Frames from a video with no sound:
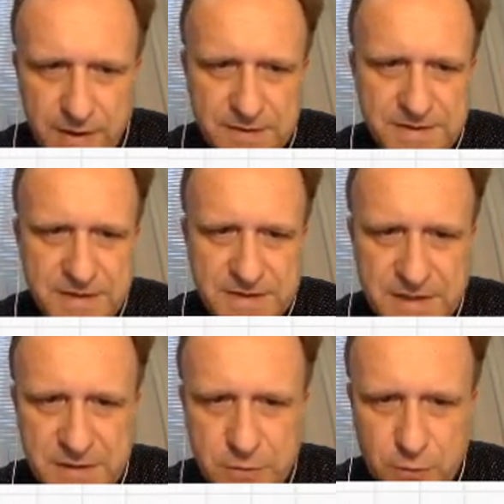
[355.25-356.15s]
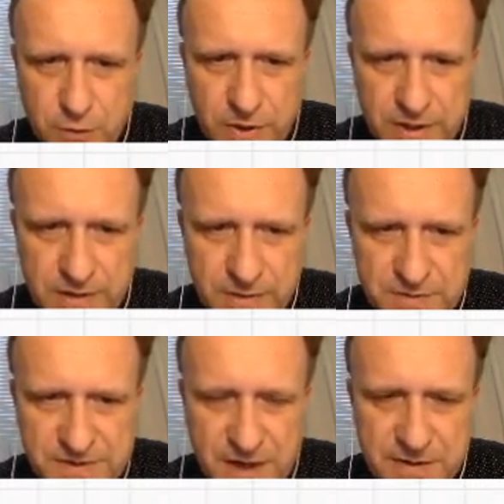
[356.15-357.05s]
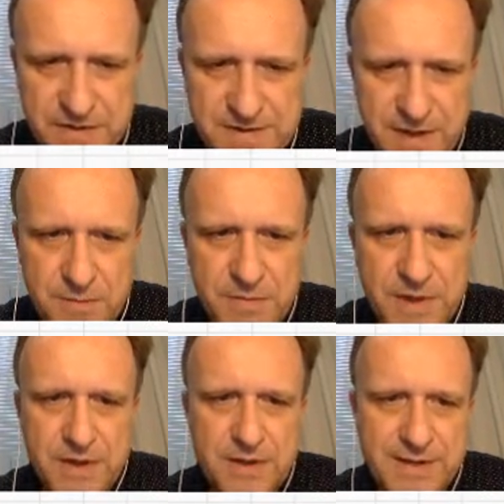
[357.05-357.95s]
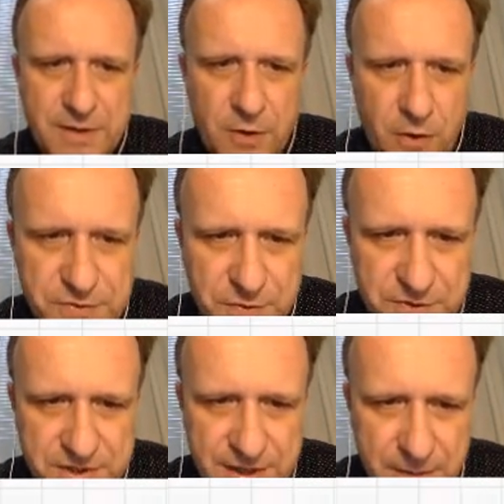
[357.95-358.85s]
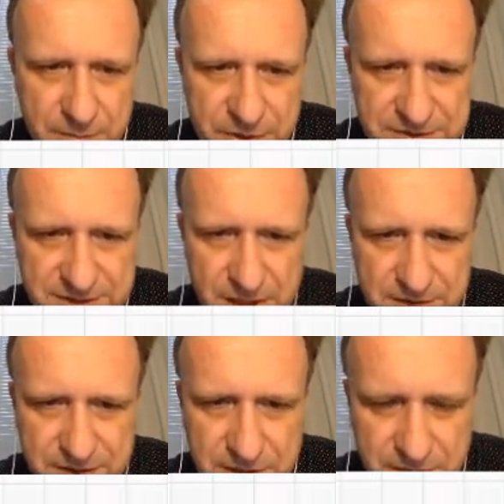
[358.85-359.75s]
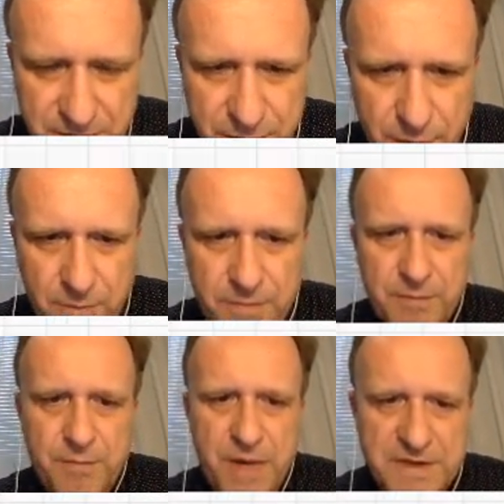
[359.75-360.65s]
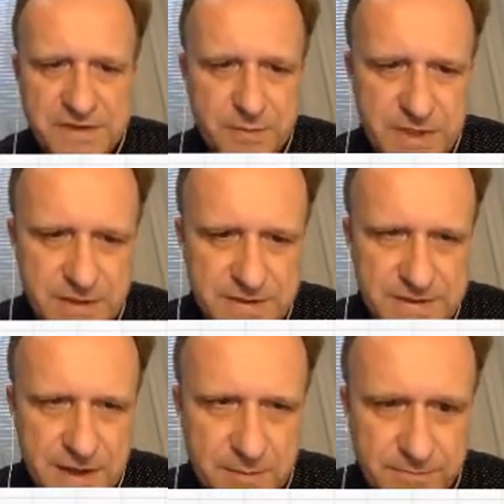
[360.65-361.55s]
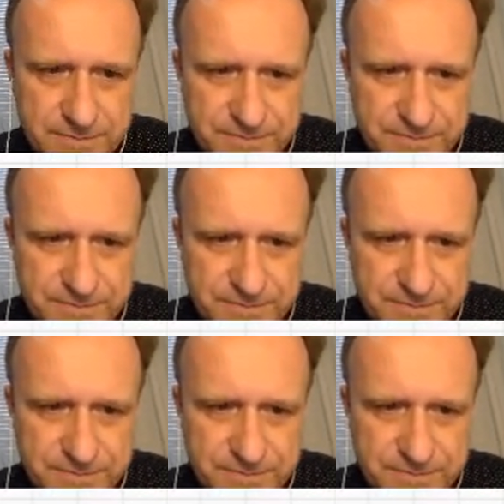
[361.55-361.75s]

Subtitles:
Since these two logarithms are the same, then also the numbers they are taken from must be the same.